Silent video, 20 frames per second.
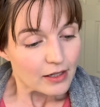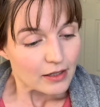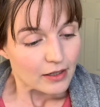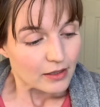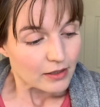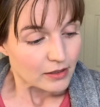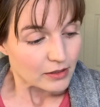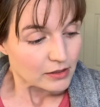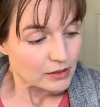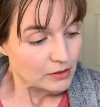
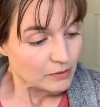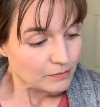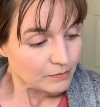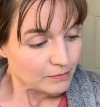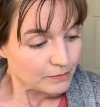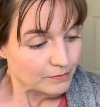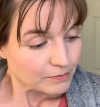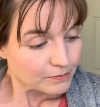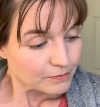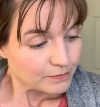
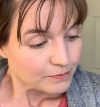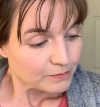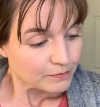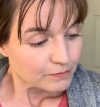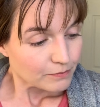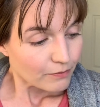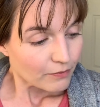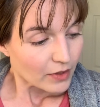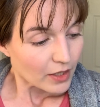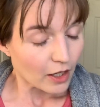
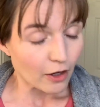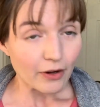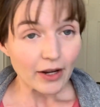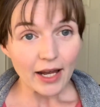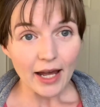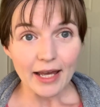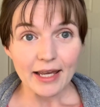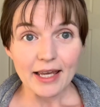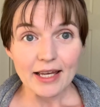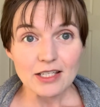All right,
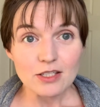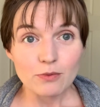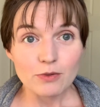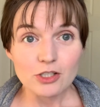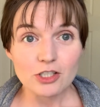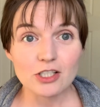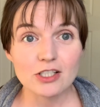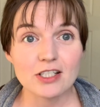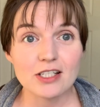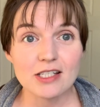I guess we
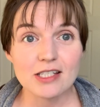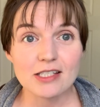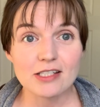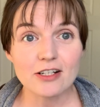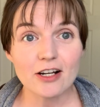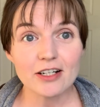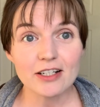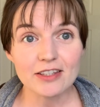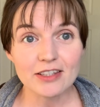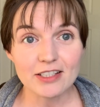should just
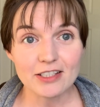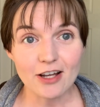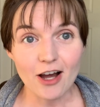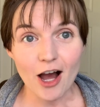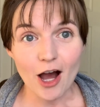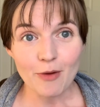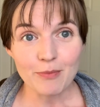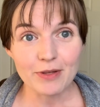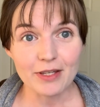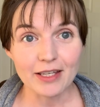start at the
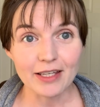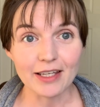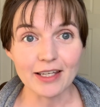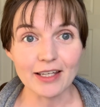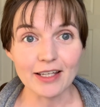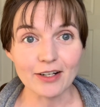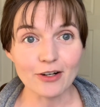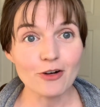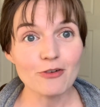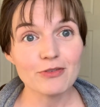top,
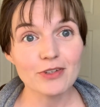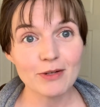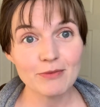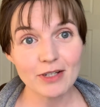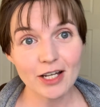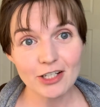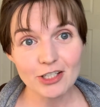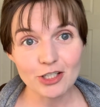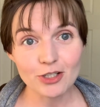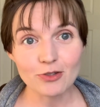and hopefully I'm
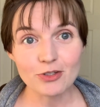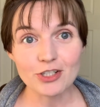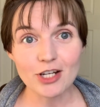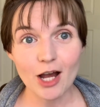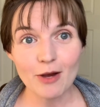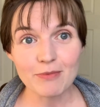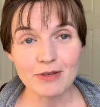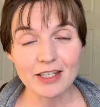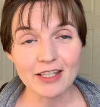not too choppy.